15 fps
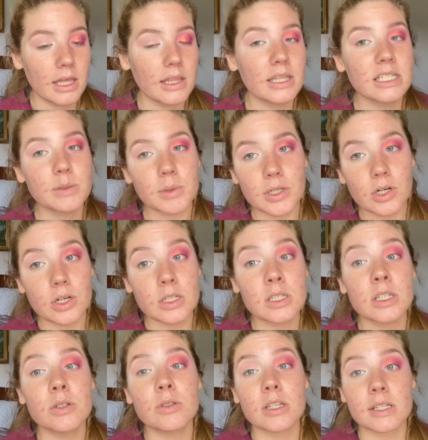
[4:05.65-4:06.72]
This one
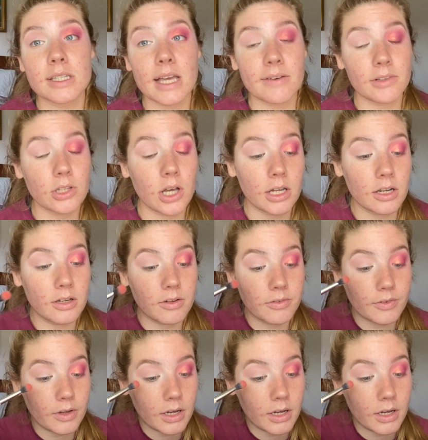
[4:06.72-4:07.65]
also does have a lot of